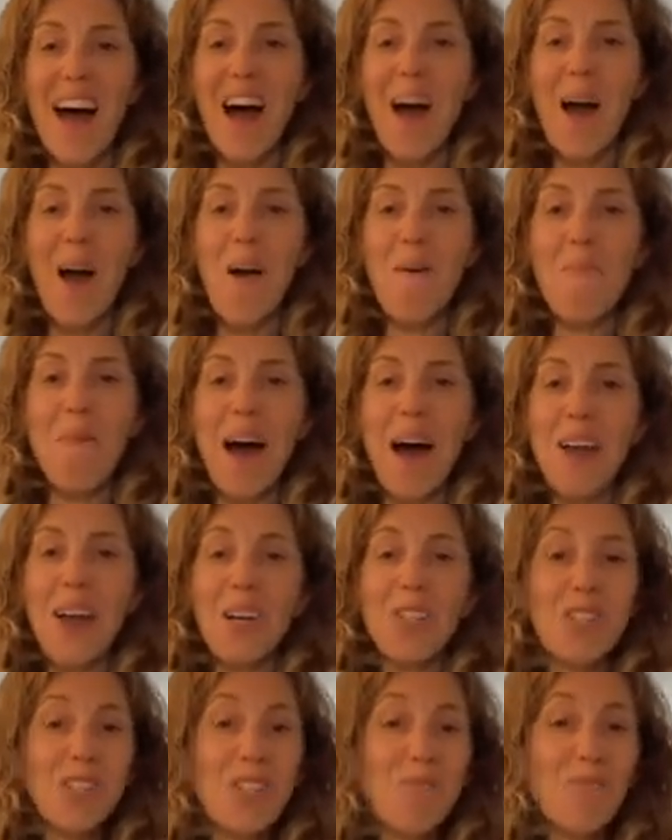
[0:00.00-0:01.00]
And
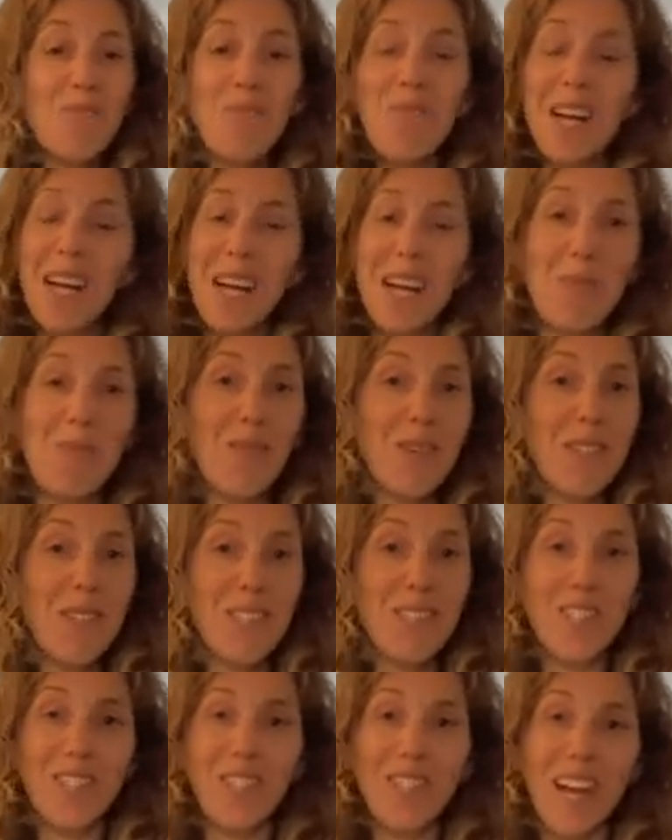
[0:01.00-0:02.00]
I just really
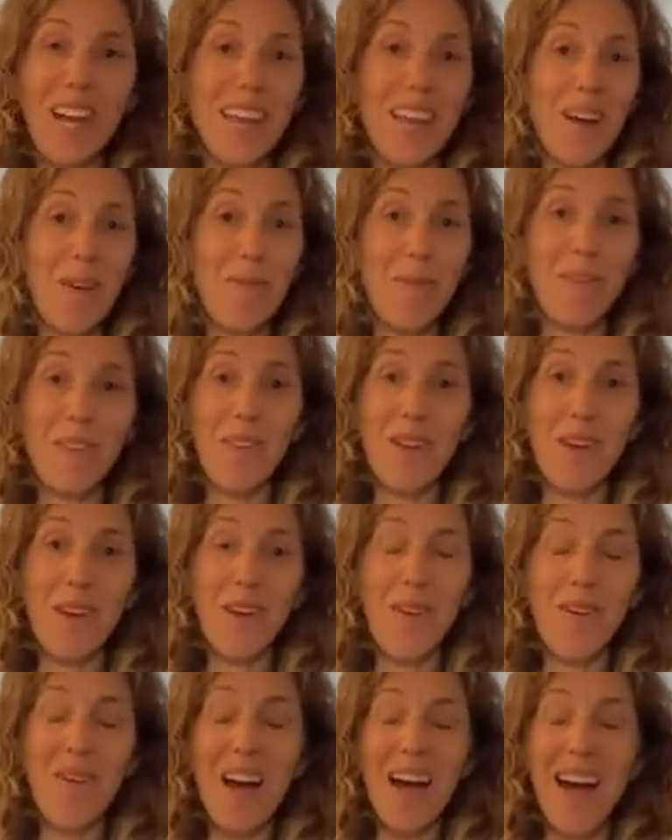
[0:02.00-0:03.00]
wanted to share that with
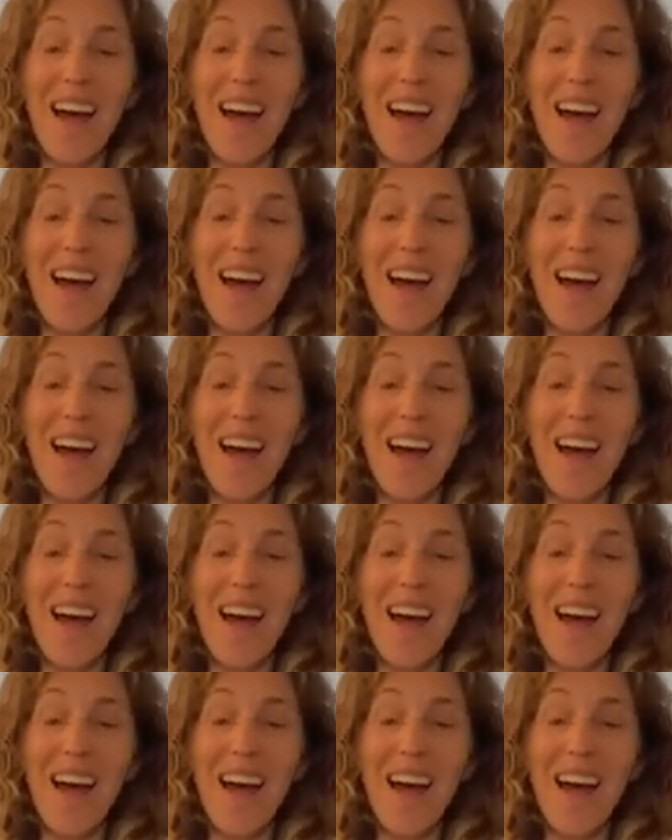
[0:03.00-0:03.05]
you.